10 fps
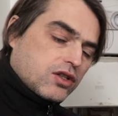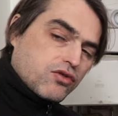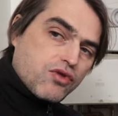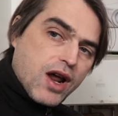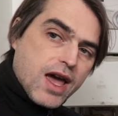
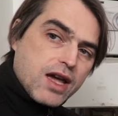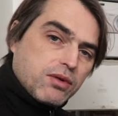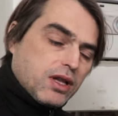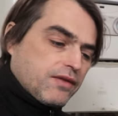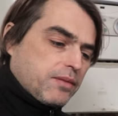gray
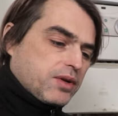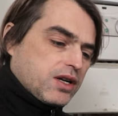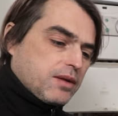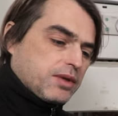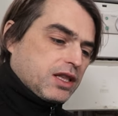will have a
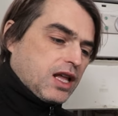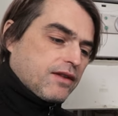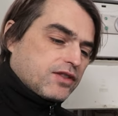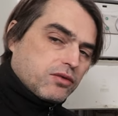permanent life,